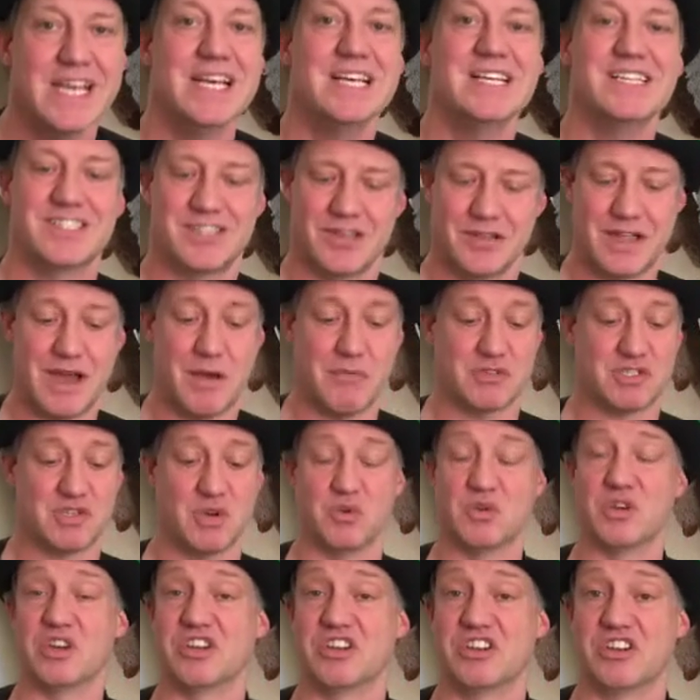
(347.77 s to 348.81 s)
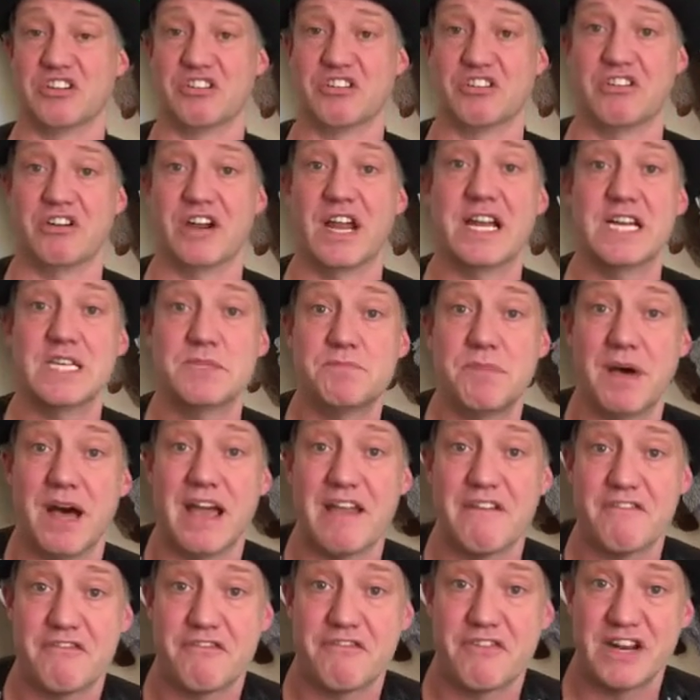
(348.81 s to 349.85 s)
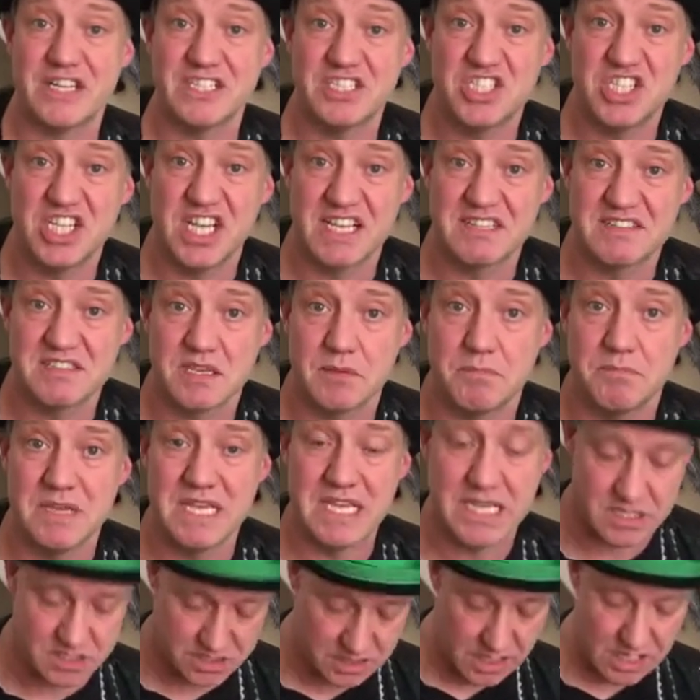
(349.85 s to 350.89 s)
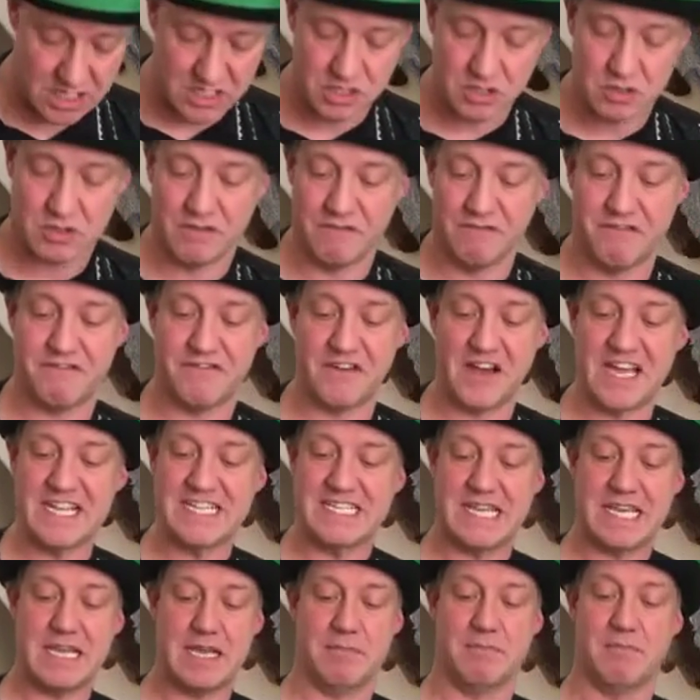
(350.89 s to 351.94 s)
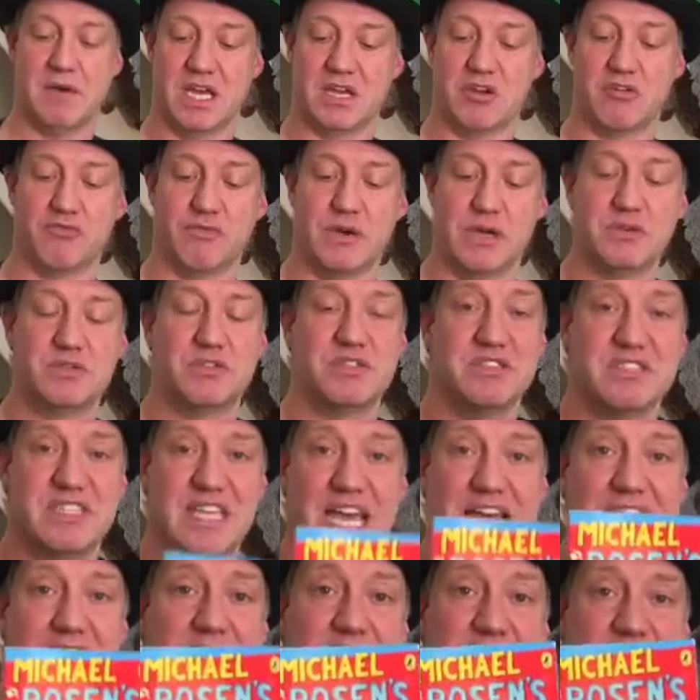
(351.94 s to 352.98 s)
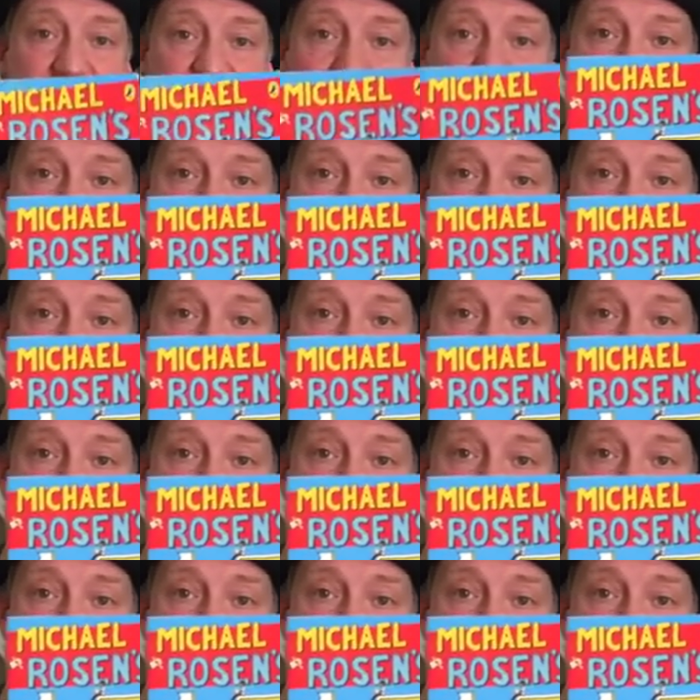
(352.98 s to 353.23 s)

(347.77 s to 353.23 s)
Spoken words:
So that was called Grr, and it's by Francesca Beard. You can find it in Michael Rosen's A to Z